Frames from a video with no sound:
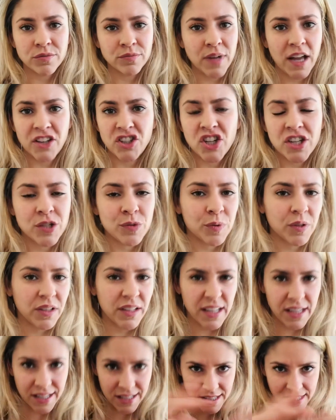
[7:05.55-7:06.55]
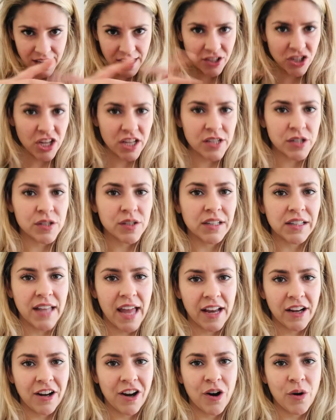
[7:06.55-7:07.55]
I just release. I just
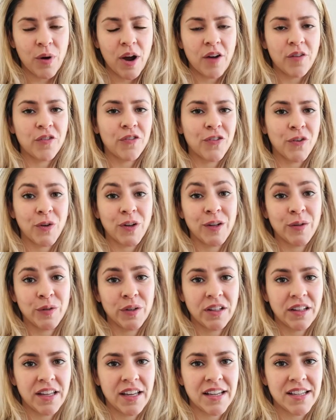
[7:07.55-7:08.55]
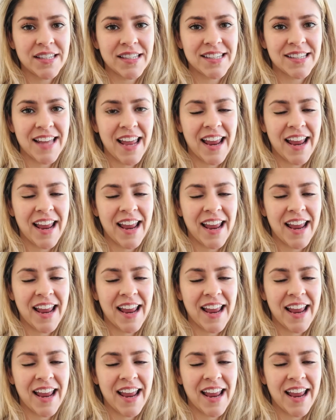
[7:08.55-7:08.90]
let go and fully release.